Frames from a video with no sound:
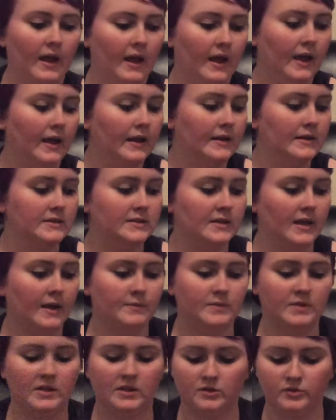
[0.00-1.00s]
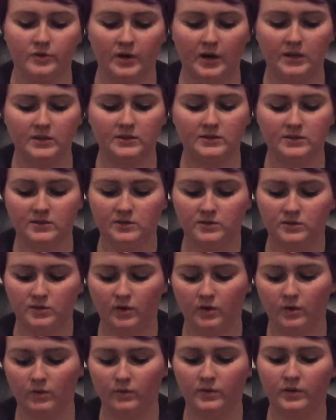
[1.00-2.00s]
and empty the drains.
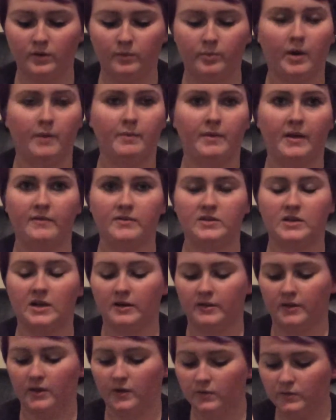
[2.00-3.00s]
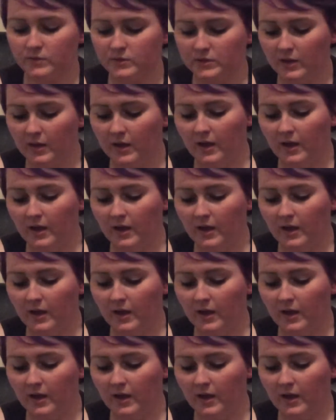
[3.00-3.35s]
So you'll probably have a ton of those.